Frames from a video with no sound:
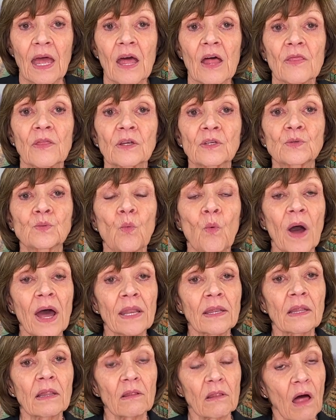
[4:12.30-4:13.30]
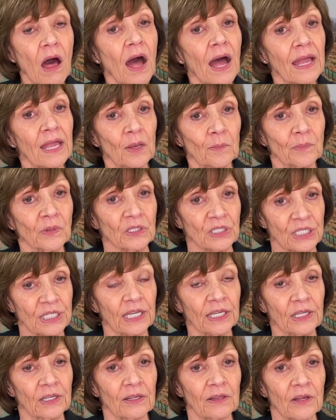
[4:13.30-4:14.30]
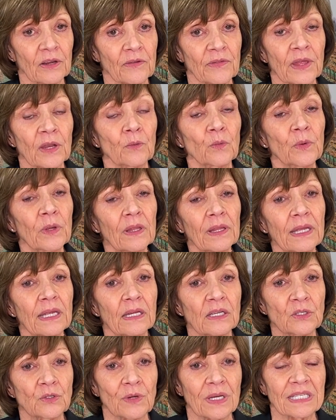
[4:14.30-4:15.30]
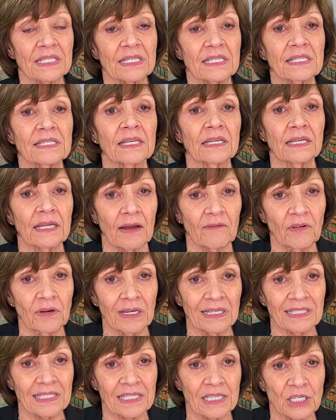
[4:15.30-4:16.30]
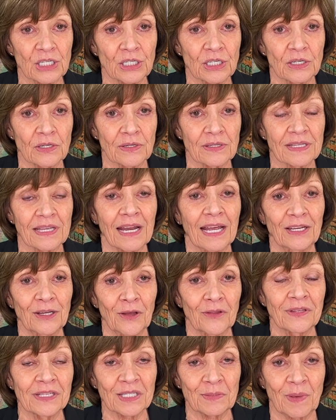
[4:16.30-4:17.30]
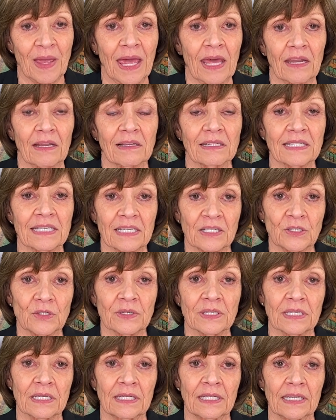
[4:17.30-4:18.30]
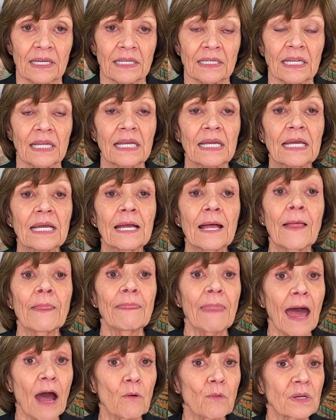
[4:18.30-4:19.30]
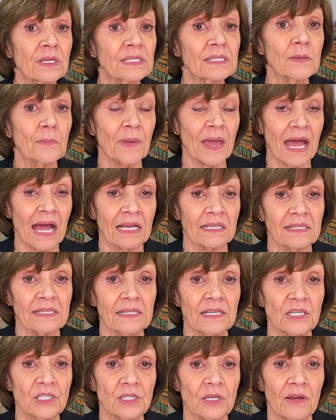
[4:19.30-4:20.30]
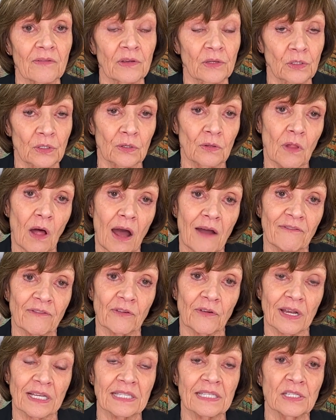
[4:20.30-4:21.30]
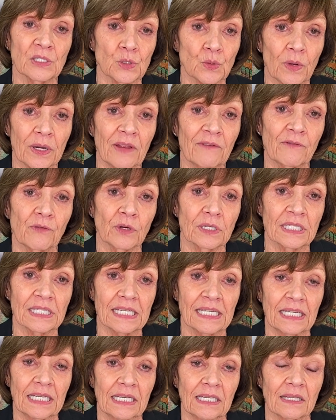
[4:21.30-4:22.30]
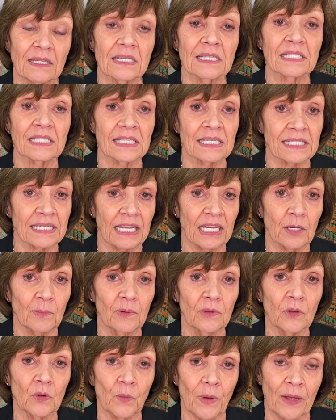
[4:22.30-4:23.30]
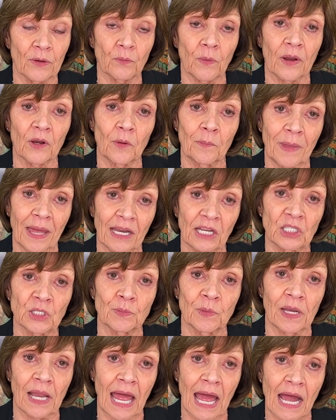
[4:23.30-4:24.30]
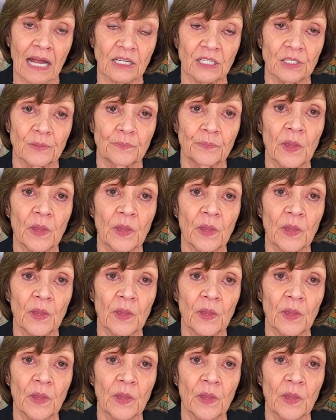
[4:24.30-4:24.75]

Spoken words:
There's one law in particular that really addresses the governance issues that I know this panel is interested in. That was the passage of a new law for us in 2014, the Sustainable Groundwater Management Act.